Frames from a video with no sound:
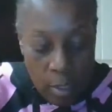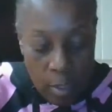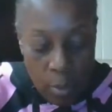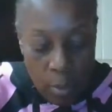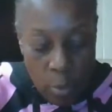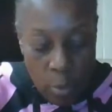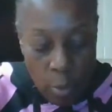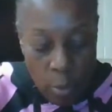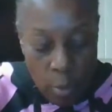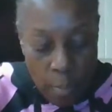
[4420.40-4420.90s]

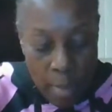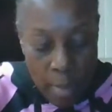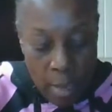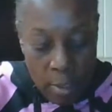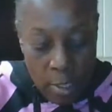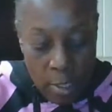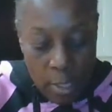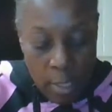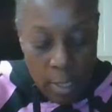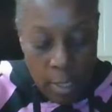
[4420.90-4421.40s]

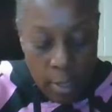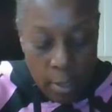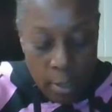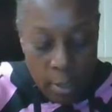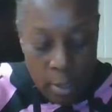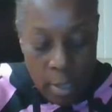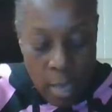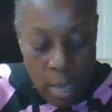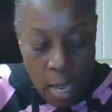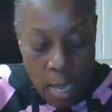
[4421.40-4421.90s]
about he held
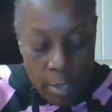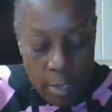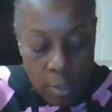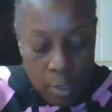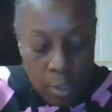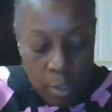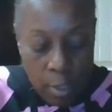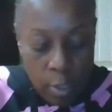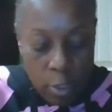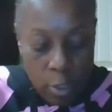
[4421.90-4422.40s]
her
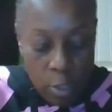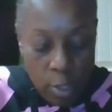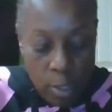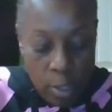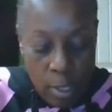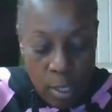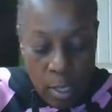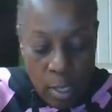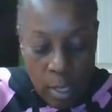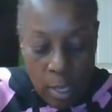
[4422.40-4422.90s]
hostage,
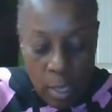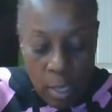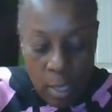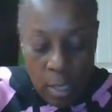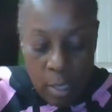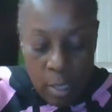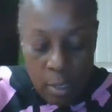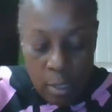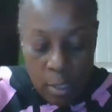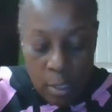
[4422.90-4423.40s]

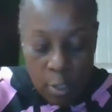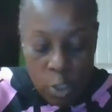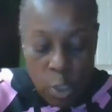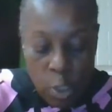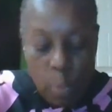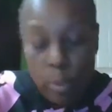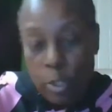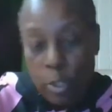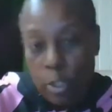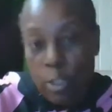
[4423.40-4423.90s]
and
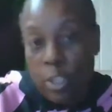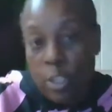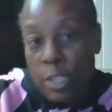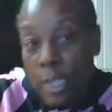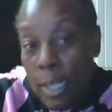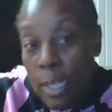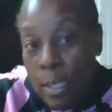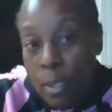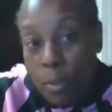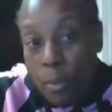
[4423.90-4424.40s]
she was a
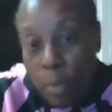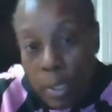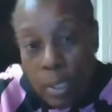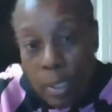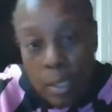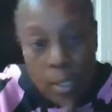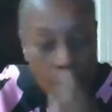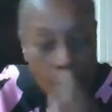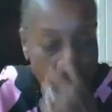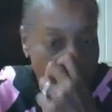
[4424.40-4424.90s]

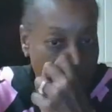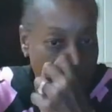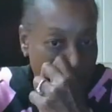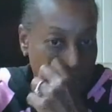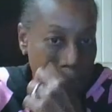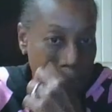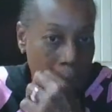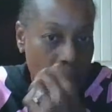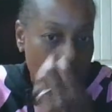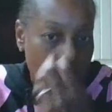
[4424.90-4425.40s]
secret,
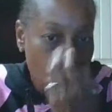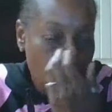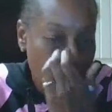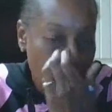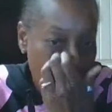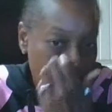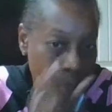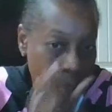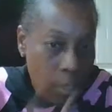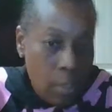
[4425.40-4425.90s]

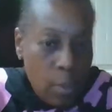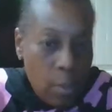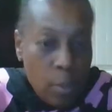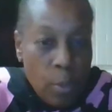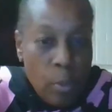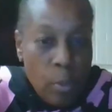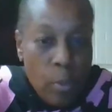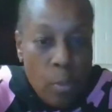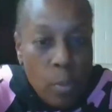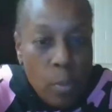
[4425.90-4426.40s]
but she
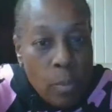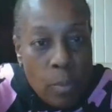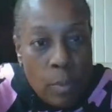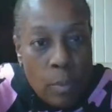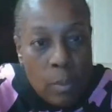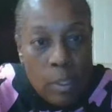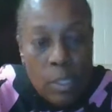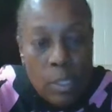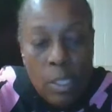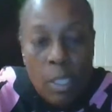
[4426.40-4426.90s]
knew
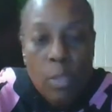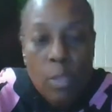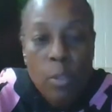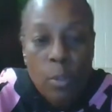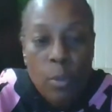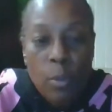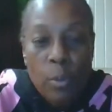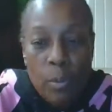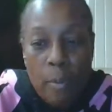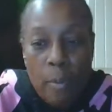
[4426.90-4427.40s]

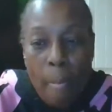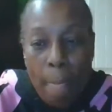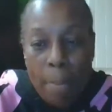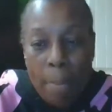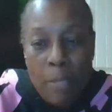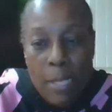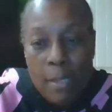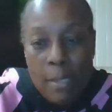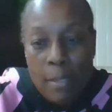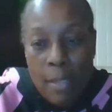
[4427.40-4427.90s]

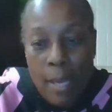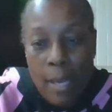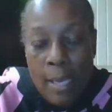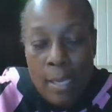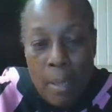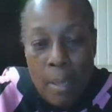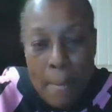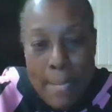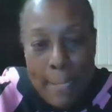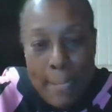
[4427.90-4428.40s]
she's not,
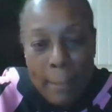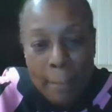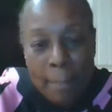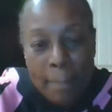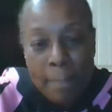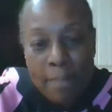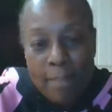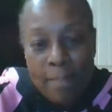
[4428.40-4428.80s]
I mean,